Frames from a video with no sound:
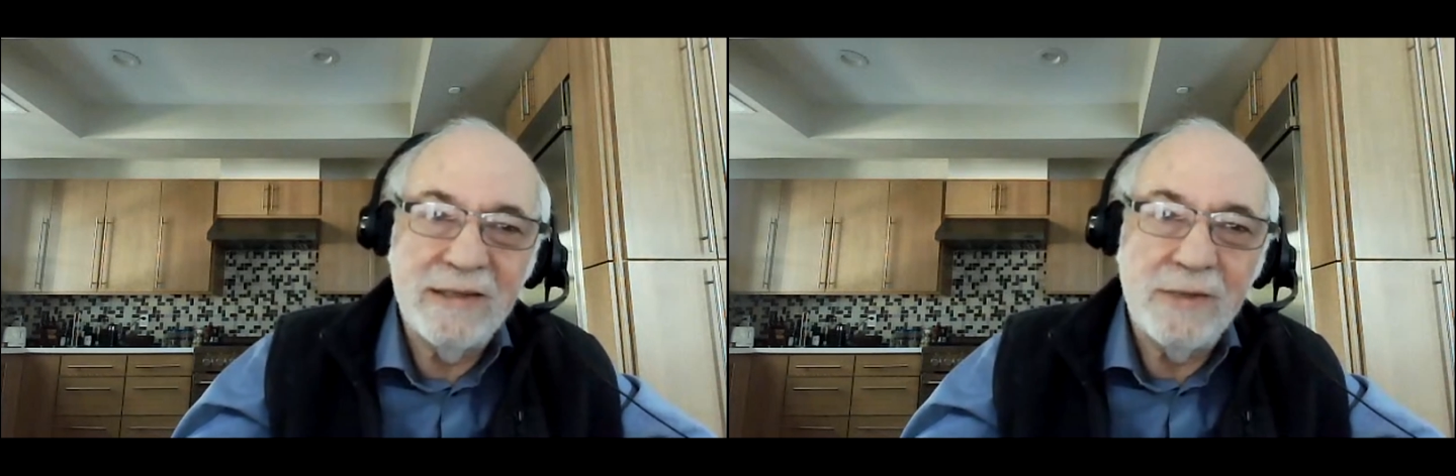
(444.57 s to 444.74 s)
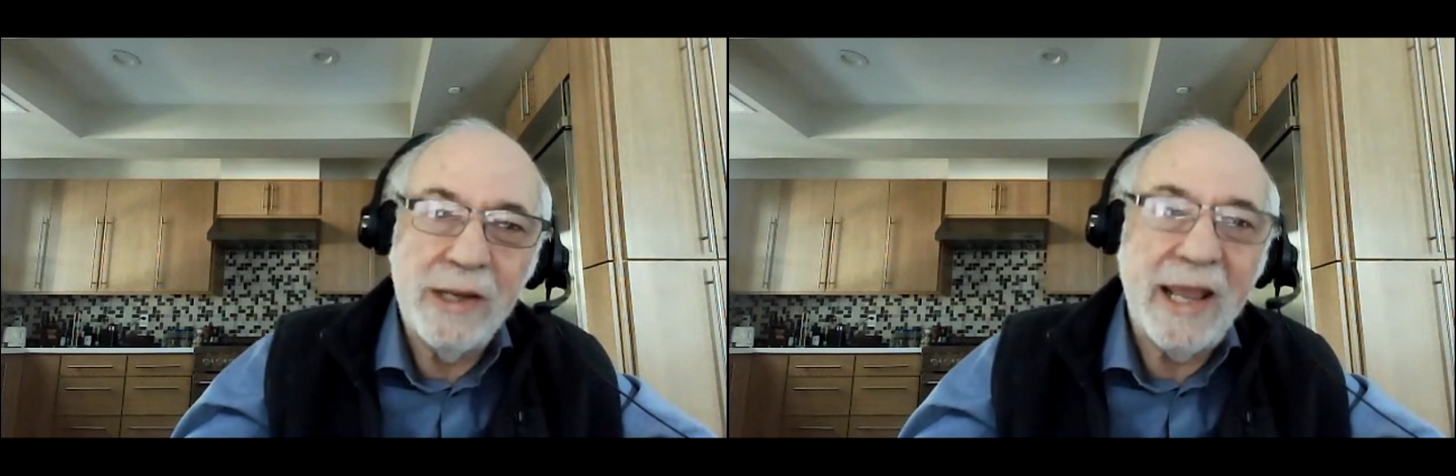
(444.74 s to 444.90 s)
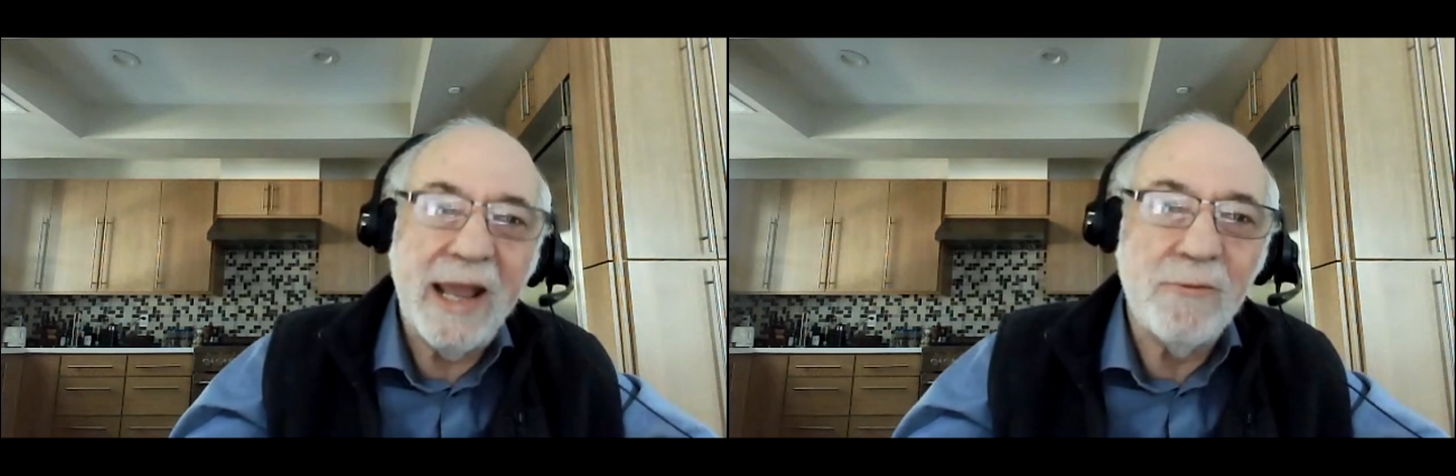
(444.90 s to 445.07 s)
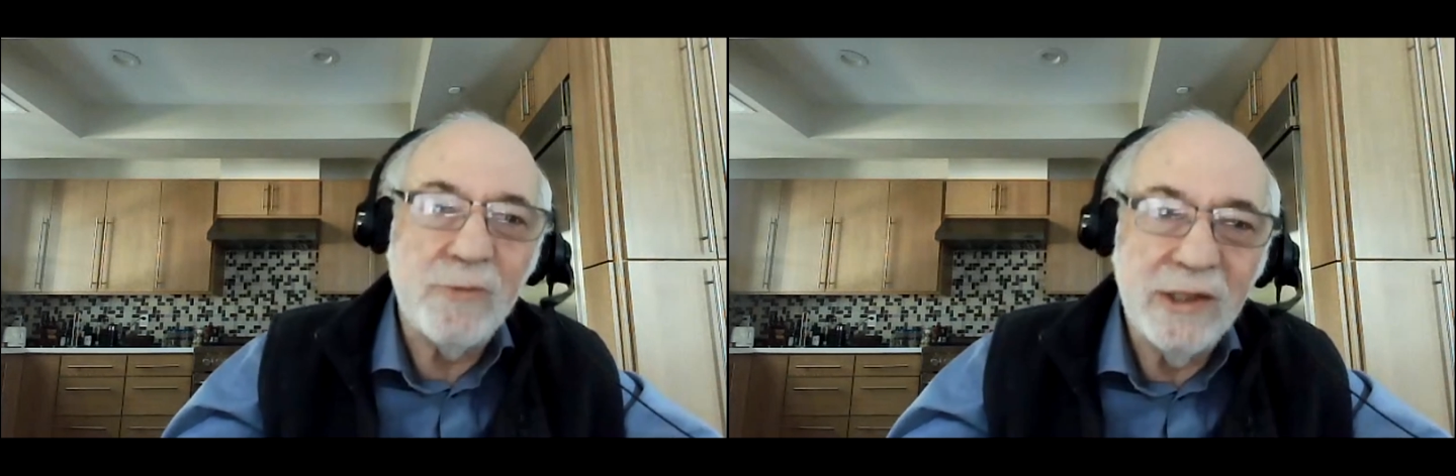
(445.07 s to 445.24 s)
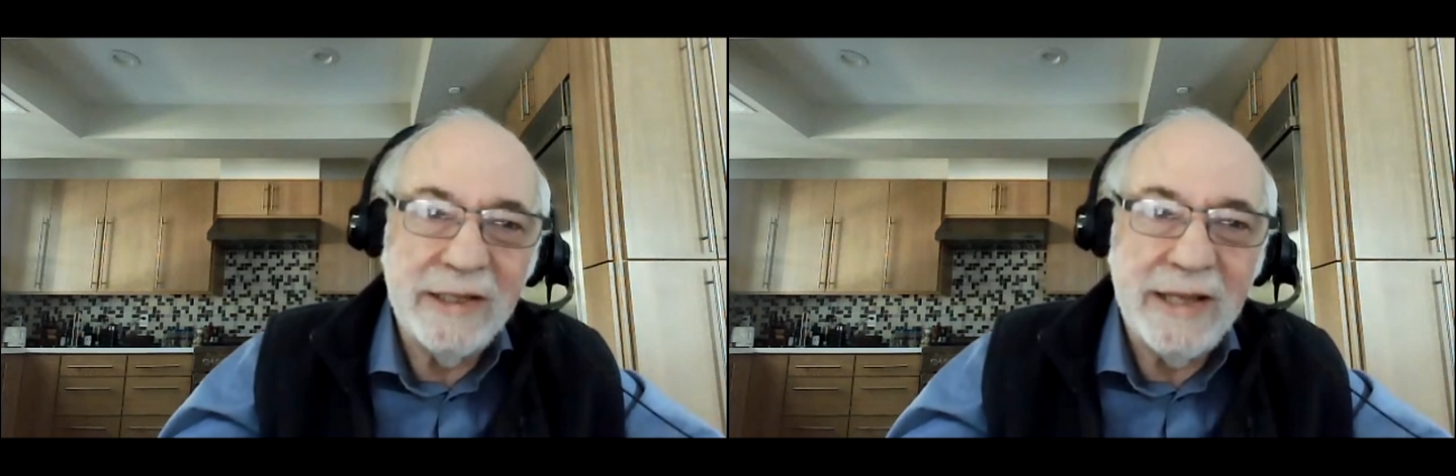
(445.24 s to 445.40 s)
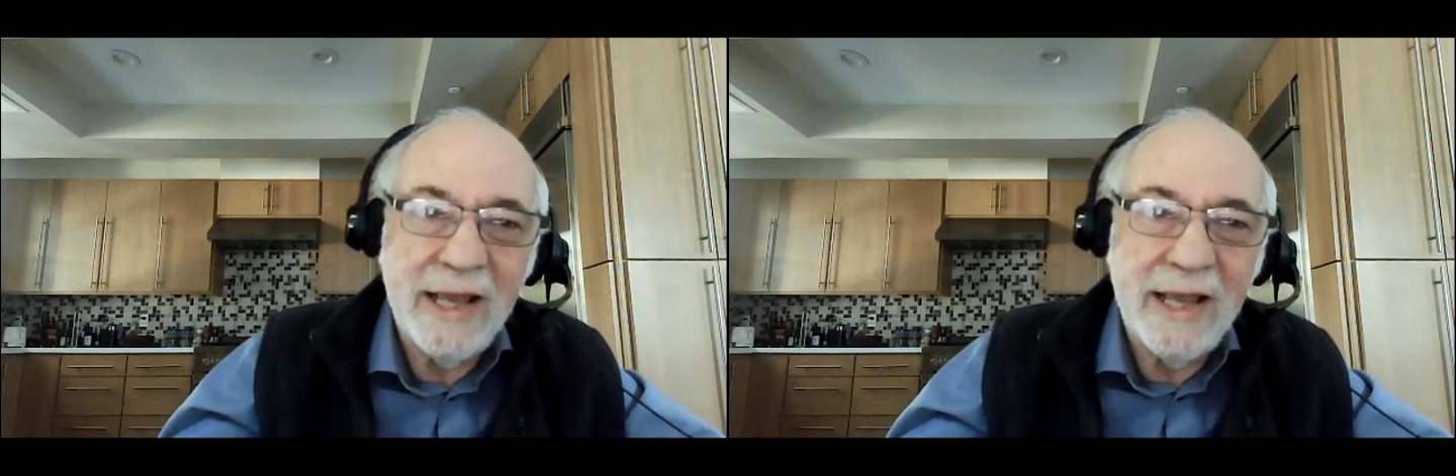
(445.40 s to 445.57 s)
we can't
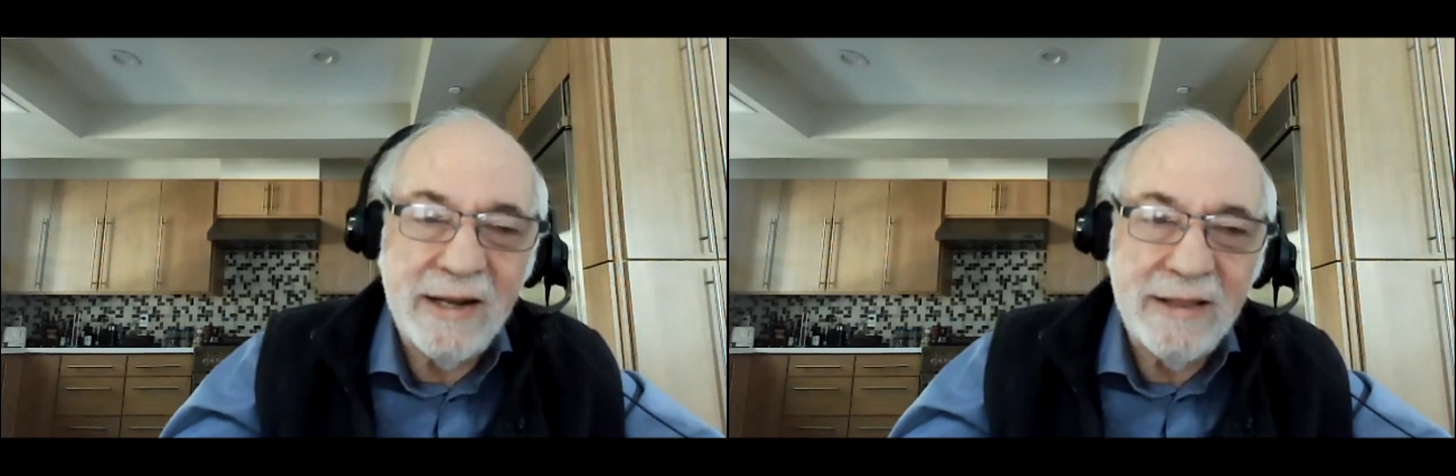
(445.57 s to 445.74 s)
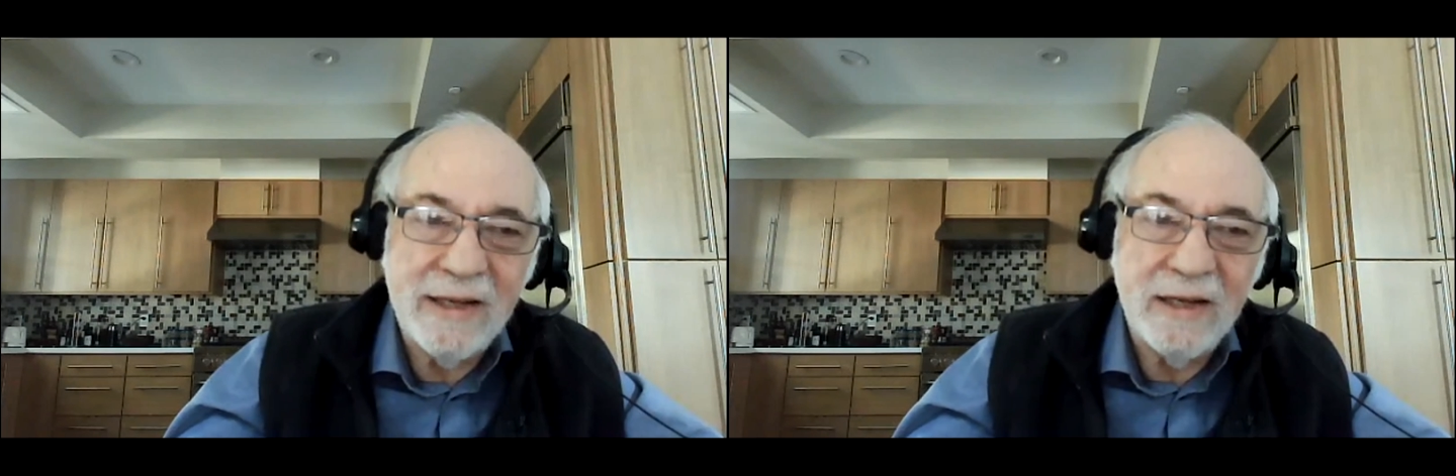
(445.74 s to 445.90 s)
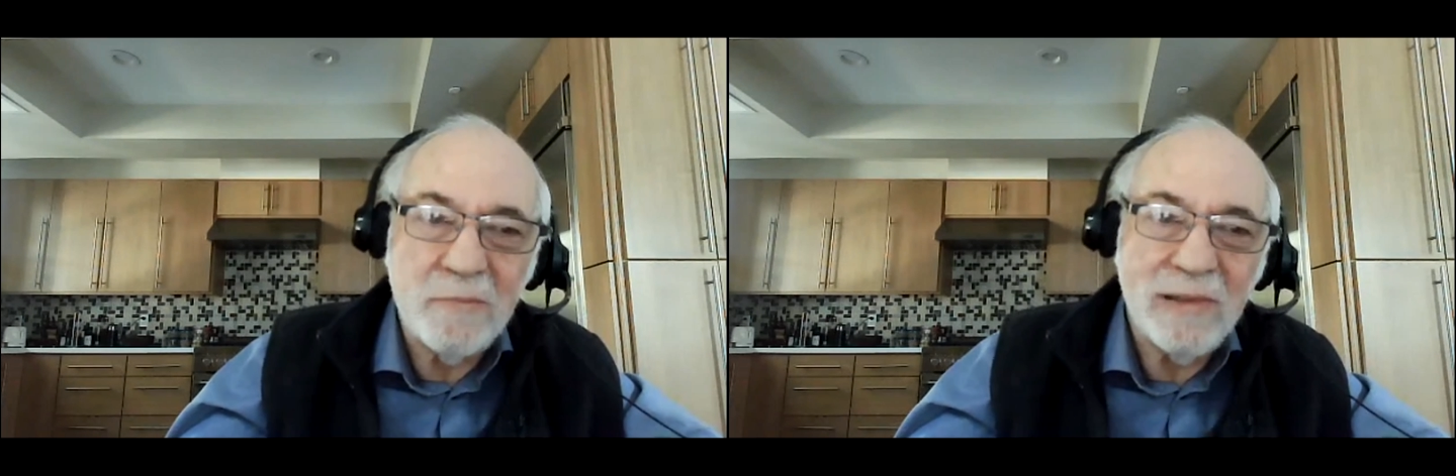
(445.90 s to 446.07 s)
really get anything in